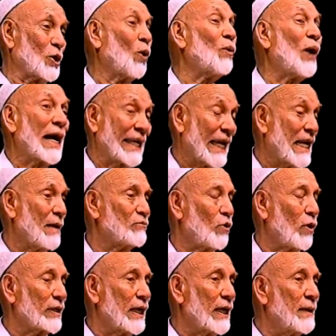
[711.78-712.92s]
So again
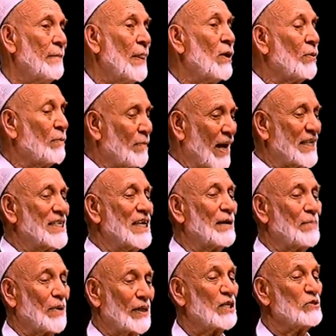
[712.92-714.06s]
I'm talking, my
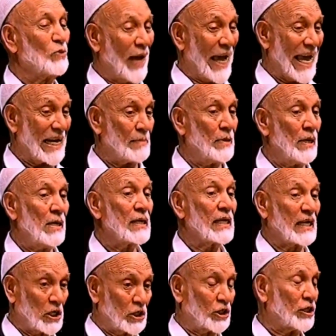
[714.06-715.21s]
dear brother, you
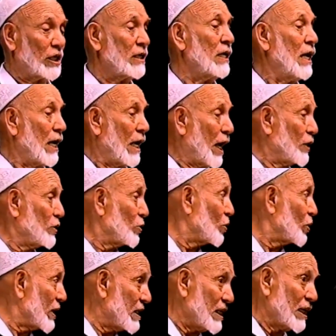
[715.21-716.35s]
Arab Christian and
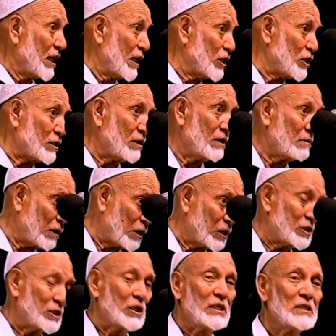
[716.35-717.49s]
you English
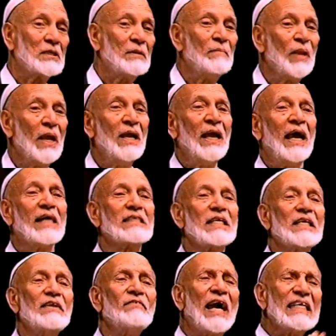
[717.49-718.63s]
Christians. I
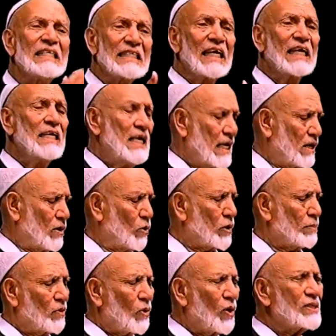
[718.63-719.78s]
said, if I said,
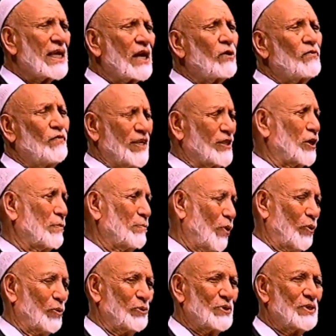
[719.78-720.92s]
look, because I got flesh
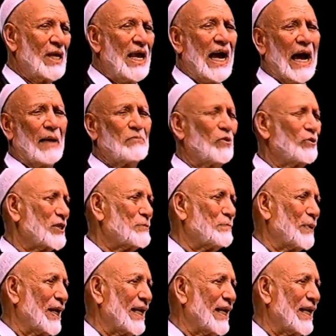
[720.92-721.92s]
and bones, I'm not a